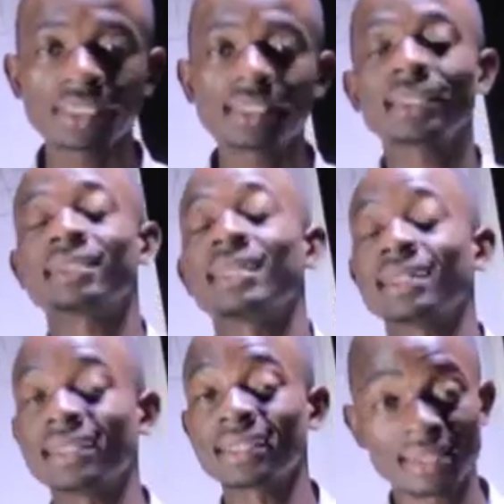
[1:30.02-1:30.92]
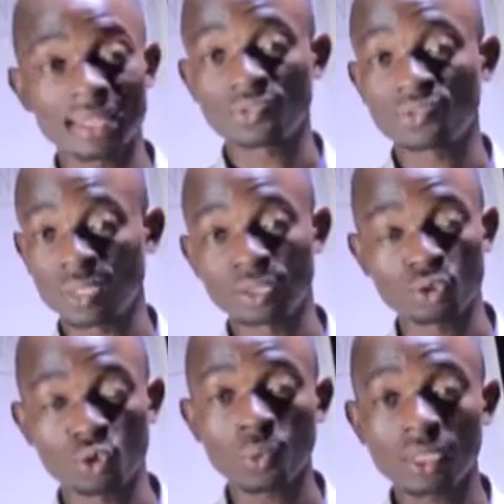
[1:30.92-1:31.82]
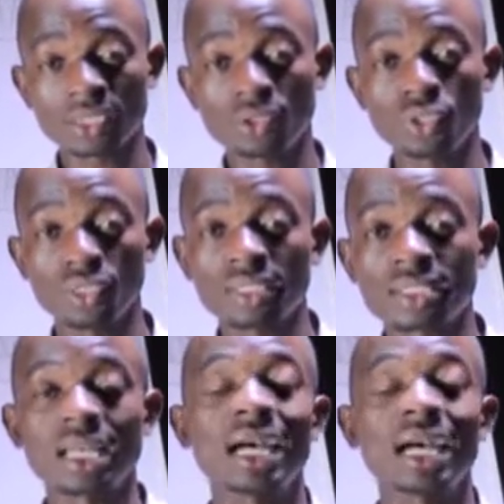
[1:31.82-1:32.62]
get that exact value. So what I do is